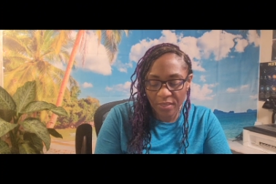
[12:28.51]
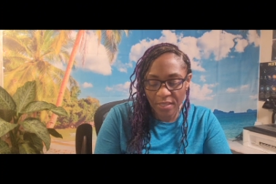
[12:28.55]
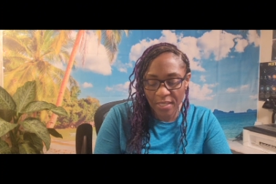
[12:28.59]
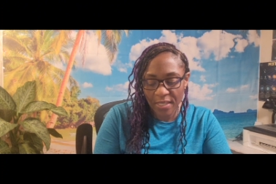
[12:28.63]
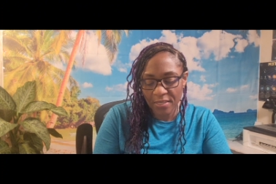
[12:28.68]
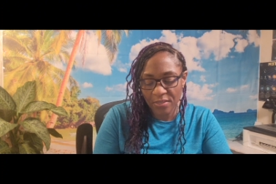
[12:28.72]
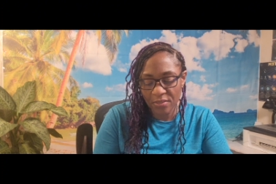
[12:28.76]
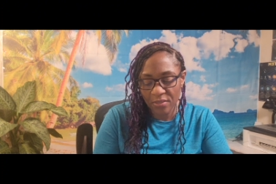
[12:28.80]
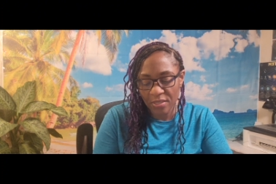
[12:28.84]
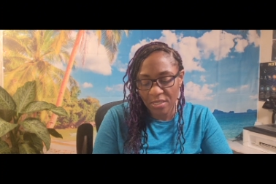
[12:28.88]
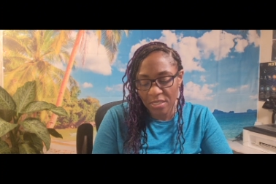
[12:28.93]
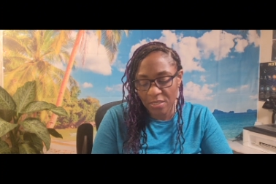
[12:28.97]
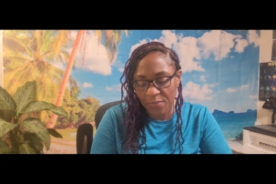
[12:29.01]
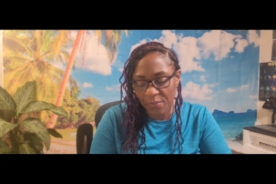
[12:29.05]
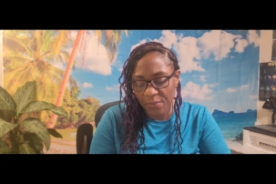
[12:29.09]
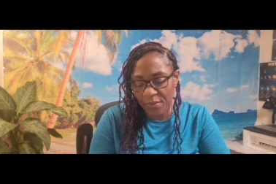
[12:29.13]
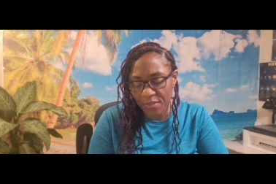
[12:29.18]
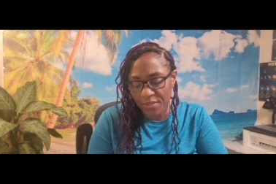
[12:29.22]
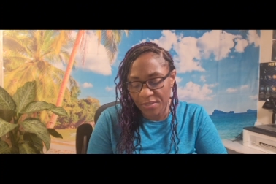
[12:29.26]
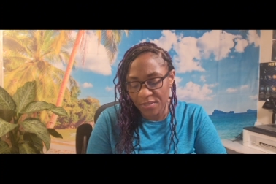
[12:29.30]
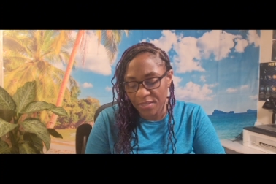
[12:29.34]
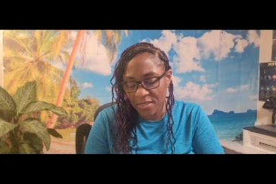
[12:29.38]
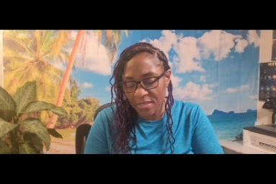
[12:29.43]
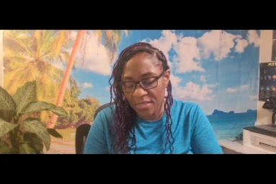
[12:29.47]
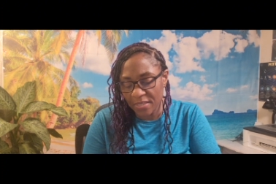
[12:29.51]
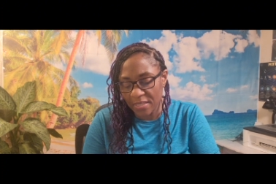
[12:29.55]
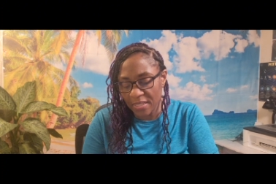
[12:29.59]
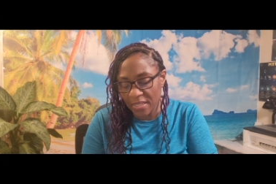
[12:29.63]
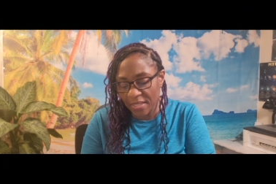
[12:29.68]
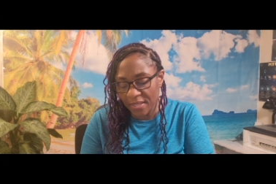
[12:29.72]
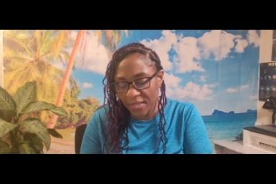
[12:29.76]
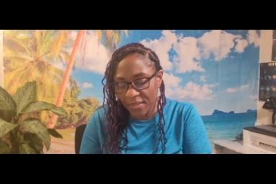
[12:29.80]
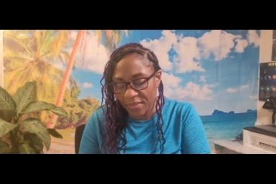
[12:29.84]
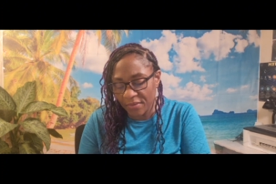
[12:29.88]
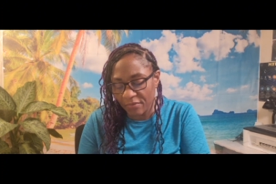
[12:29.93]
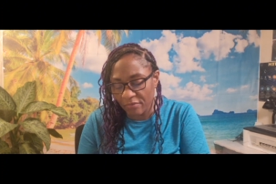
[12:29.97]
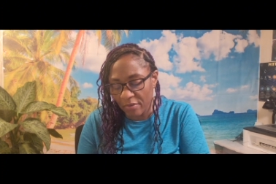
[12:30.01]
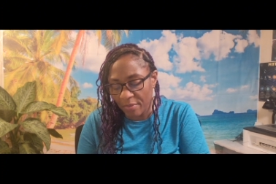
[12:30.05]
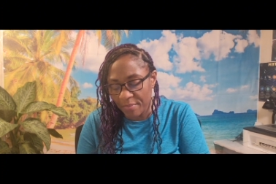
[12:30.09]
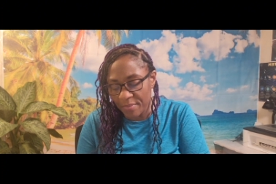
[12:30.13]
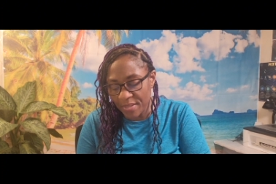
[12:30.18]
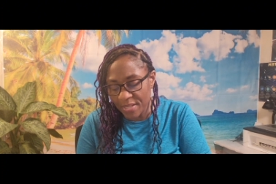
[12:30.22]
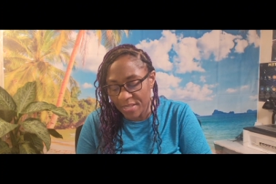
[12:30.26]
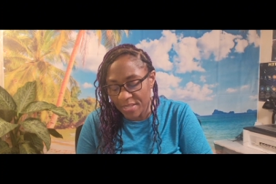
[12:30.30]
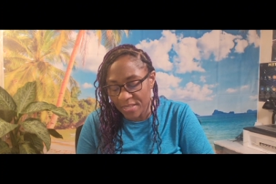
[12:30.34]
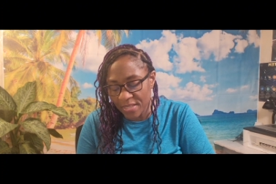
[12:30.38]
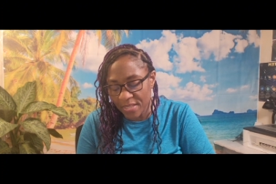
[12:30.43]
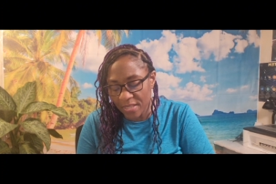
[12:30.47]
Yeah, so this person is still
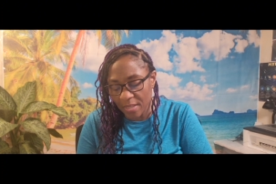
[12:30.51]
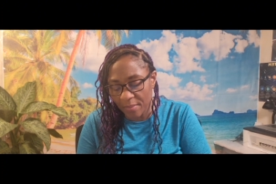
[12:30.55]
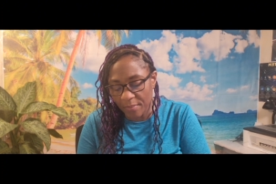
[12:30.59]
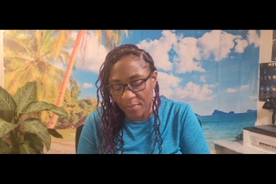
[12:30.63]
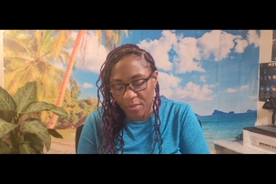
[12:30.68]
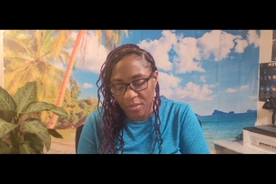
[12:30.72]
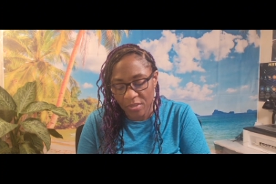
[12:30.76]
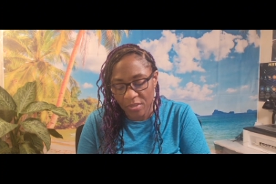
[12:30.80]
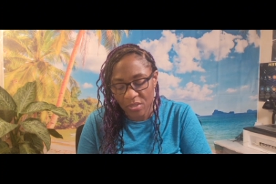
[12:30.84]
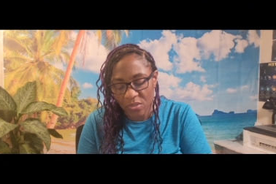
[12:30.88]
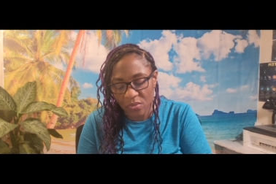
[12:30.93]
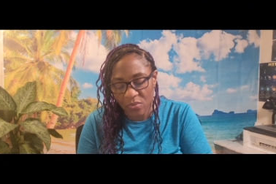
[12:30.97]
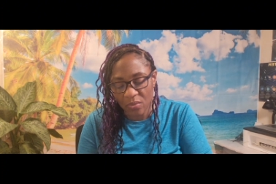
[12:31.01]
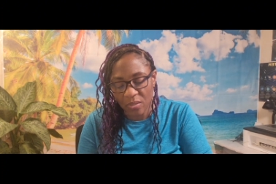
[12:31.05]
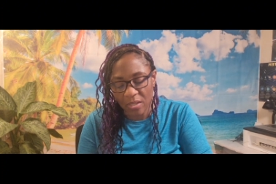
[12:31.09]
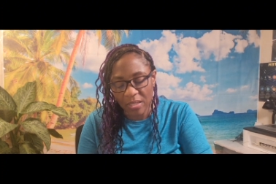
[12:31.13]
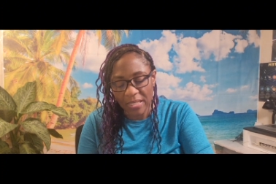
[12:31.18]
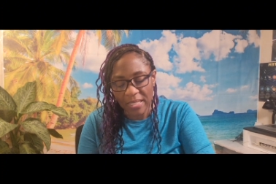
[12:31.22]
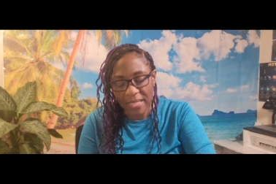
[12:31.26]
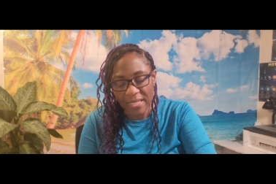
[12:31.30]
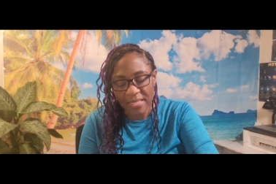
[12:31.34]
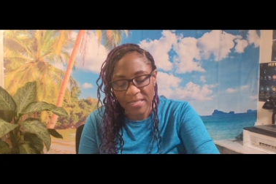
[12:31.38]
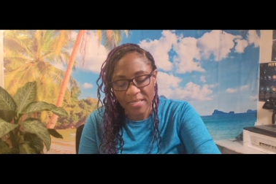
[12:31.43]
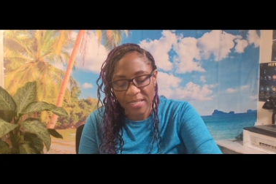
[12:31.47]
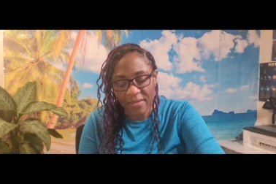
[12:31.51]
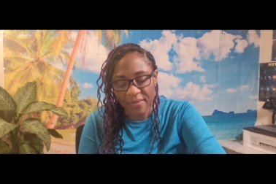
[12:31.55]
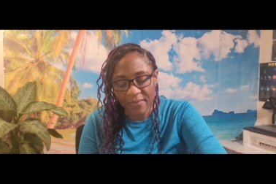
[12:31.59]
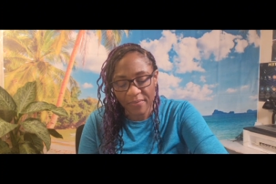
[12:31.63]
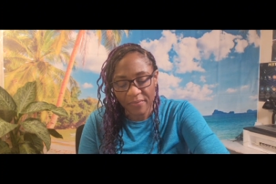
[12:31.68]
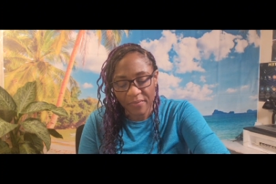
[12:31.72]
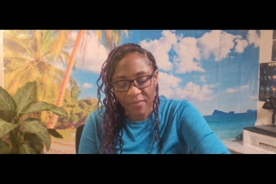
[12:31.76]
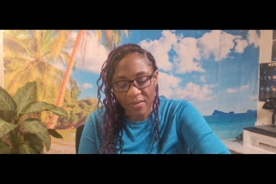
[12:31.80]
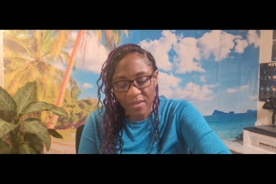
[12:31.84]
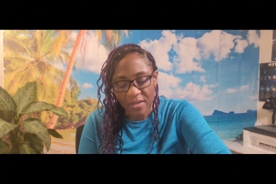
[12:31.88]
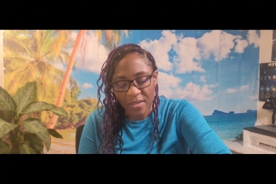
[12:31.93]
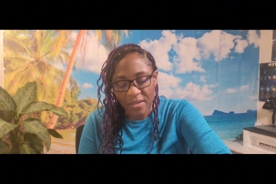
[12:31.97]
reminiscing about you, collective